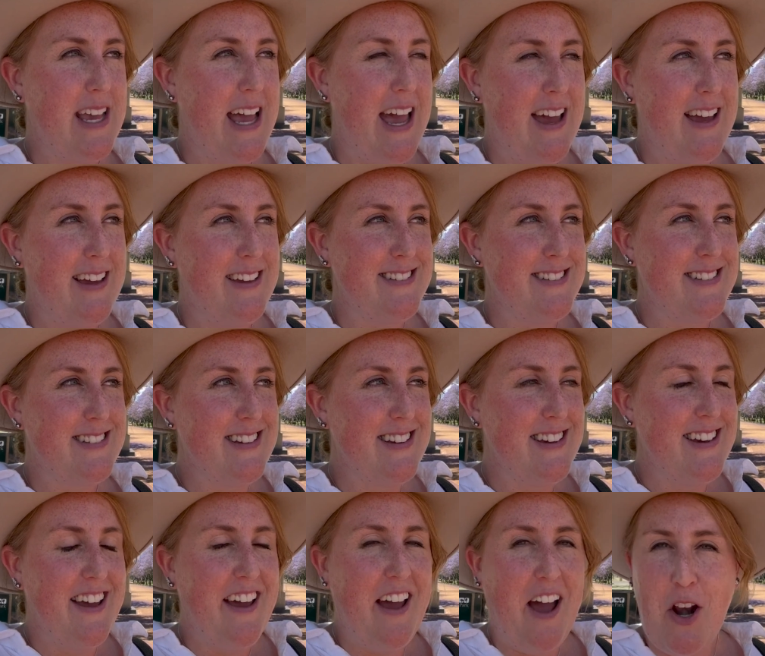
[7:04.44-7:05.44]
and
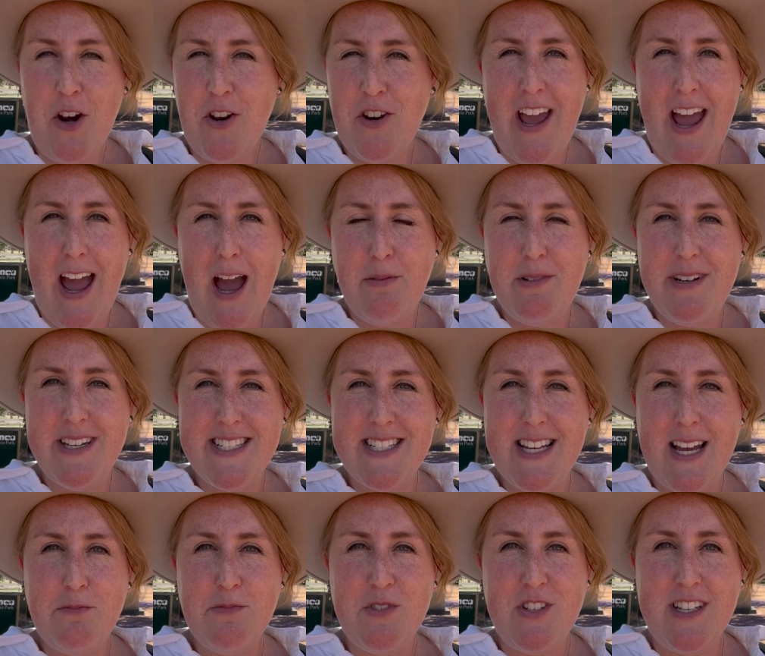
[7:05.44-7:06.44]
I don't know how many
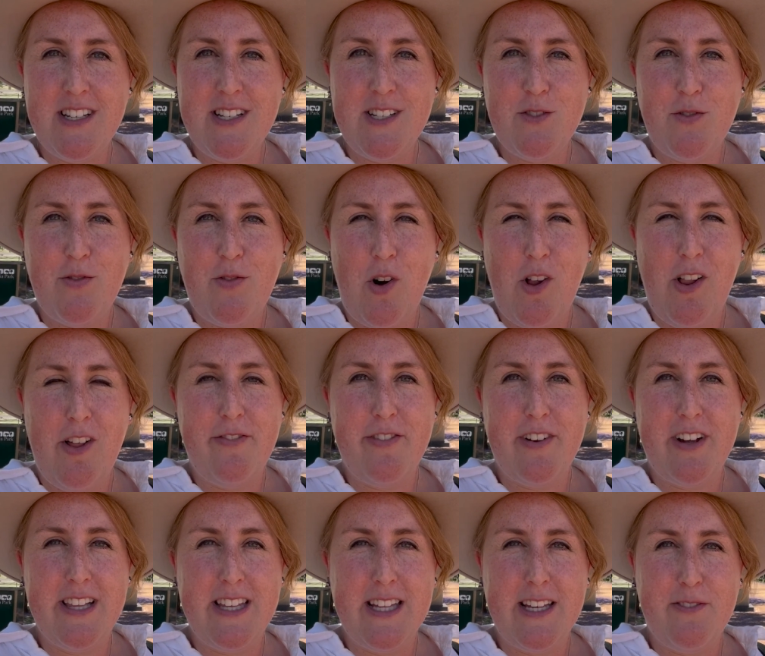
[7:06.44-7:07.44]
times you need to fall off a
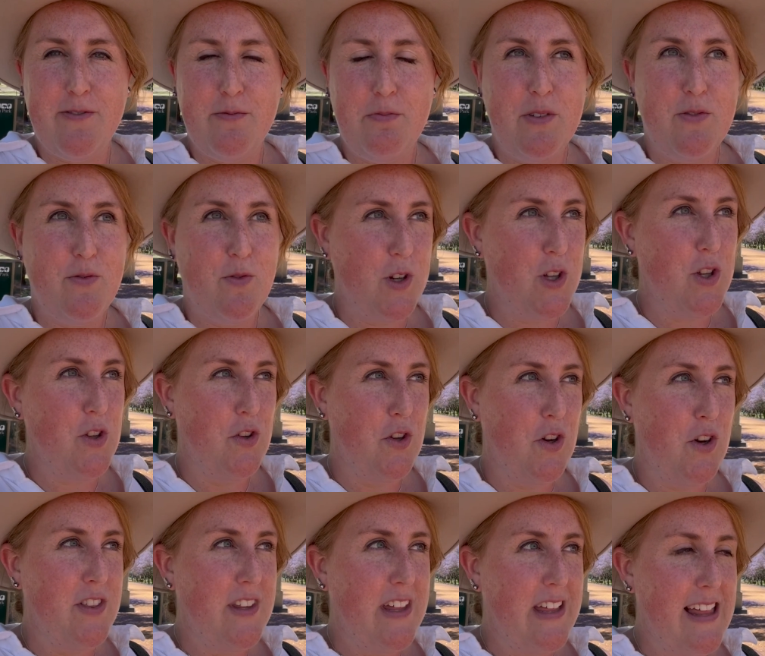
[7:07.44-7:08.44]
cliff before you
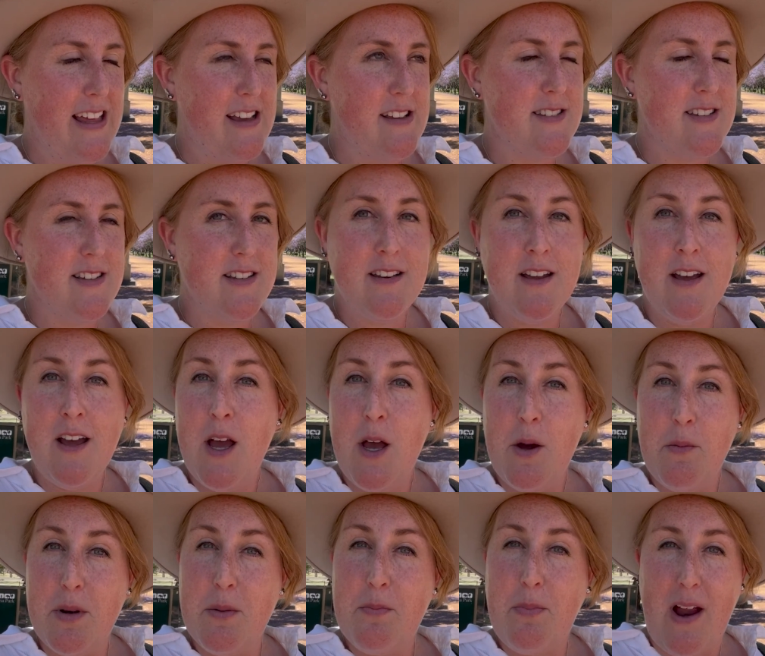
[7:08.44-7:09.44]
learn the lesson,
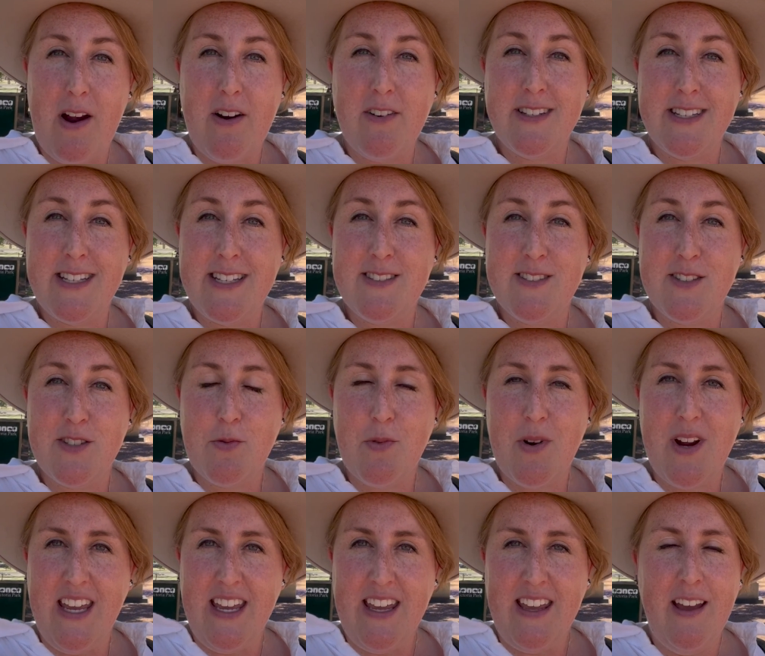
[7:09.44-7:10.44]
but apparently it's
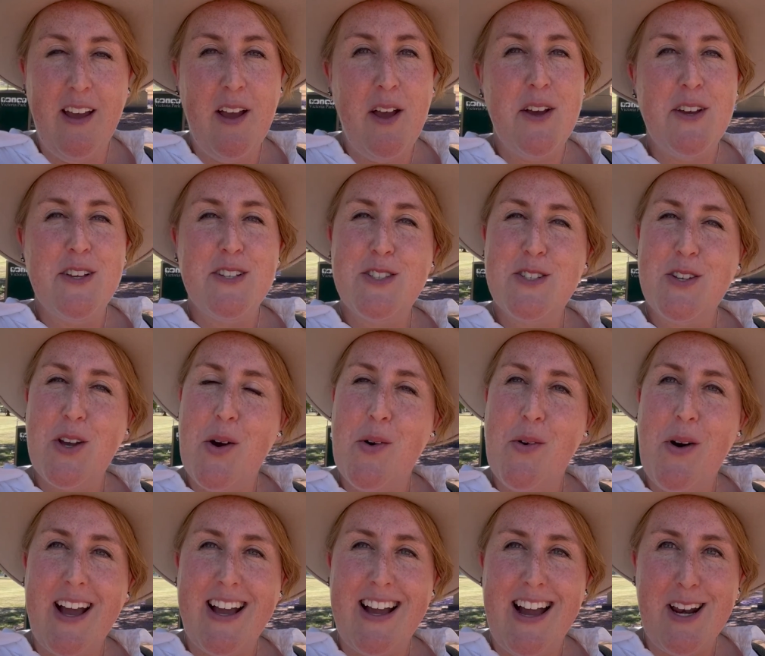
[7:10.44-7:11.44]
3. So
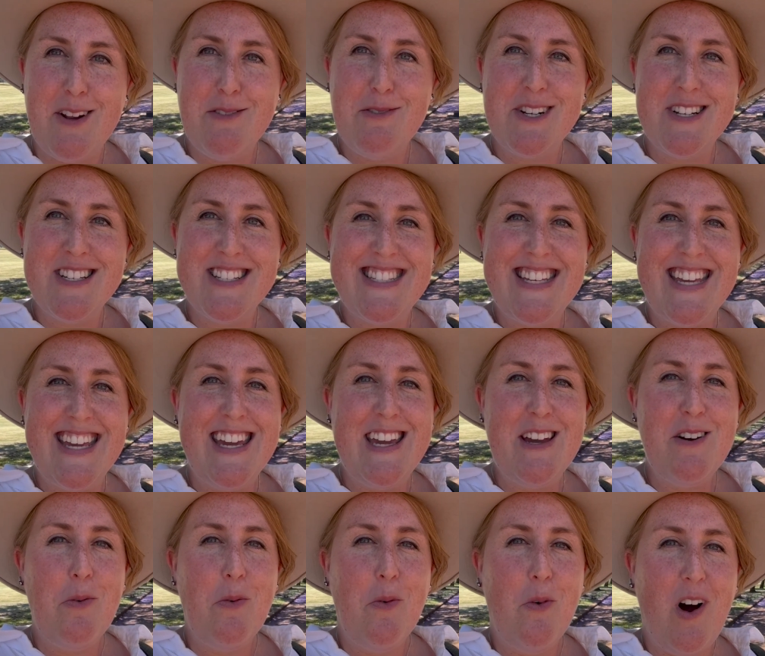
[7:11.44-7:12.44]
I kind of want to see
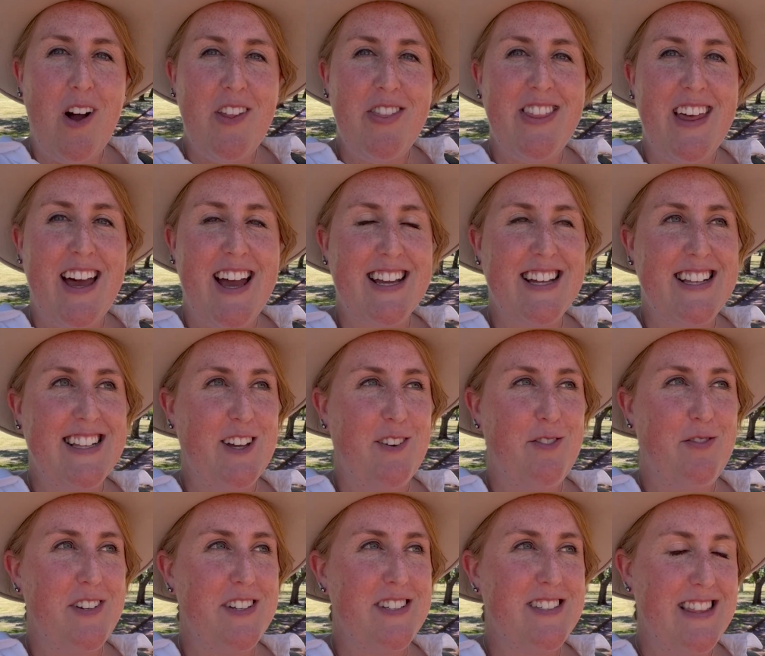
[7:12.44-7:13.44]
what that
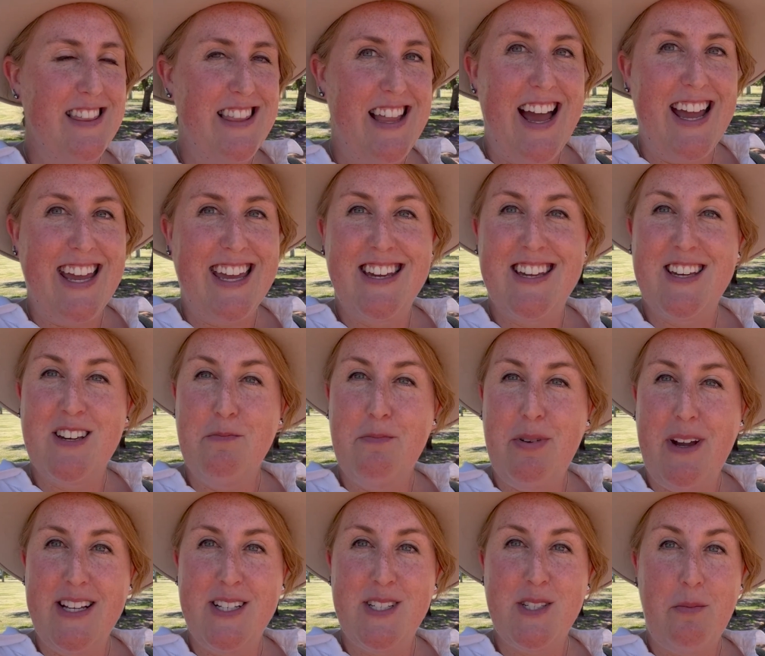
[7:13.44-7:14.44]
cliff is like
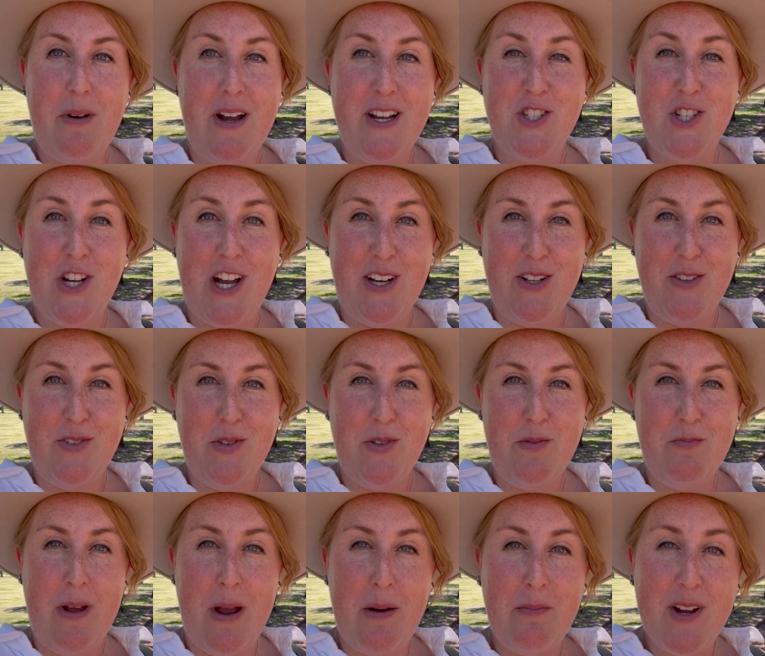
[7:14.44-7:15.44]
compared to my childhood
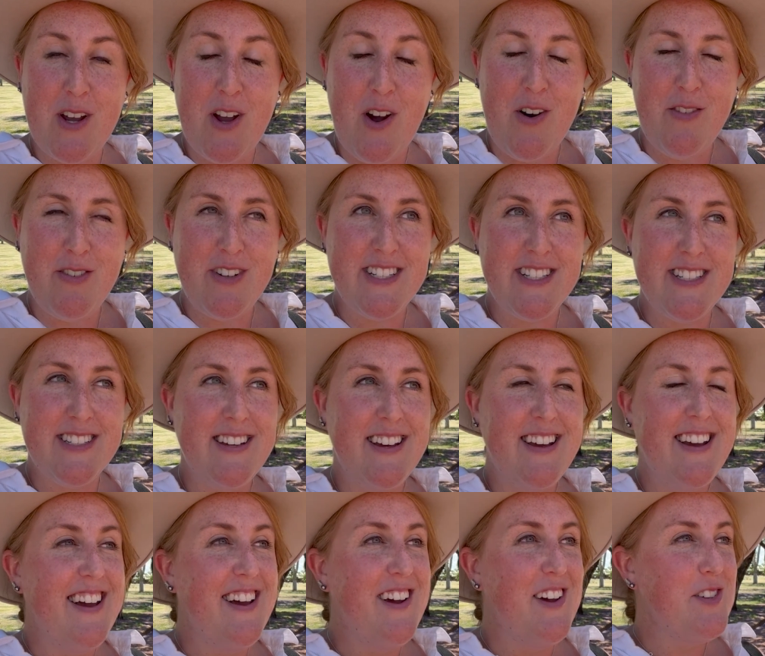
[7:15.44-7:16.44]
memory of it.
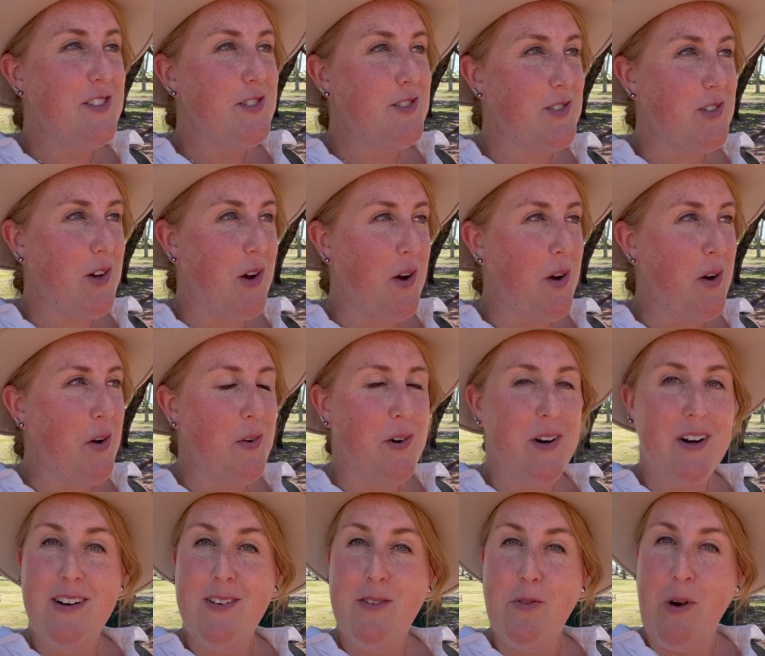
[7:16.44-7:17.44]
So
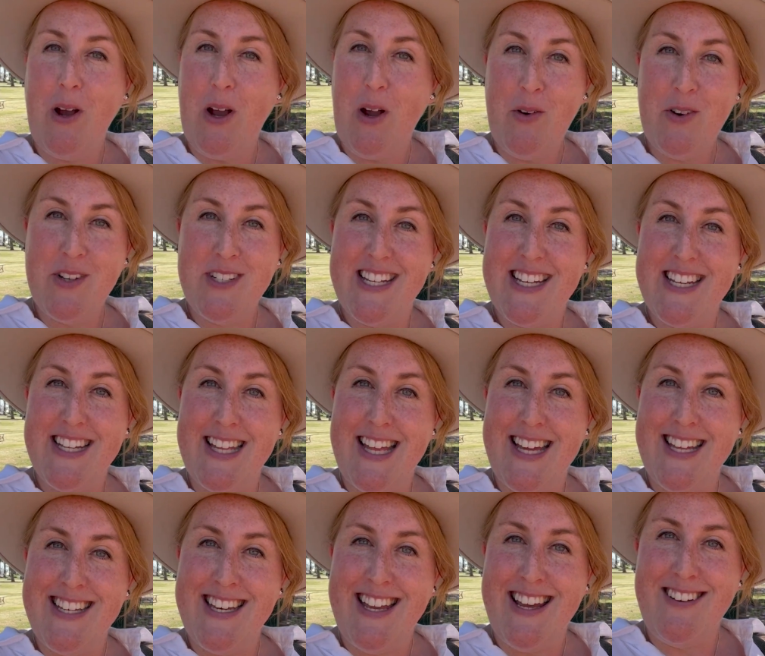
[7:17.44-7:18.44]
we're going to Hill
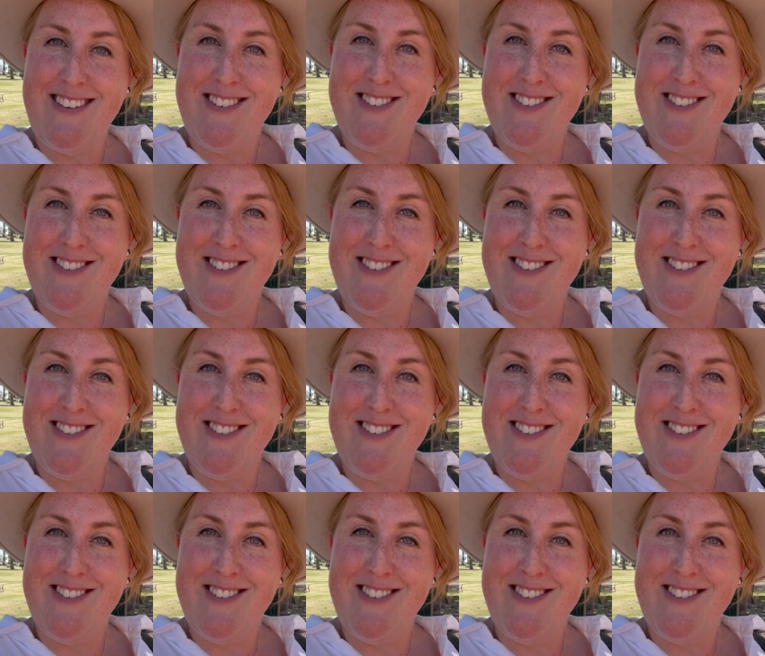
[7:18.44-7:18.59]
End now.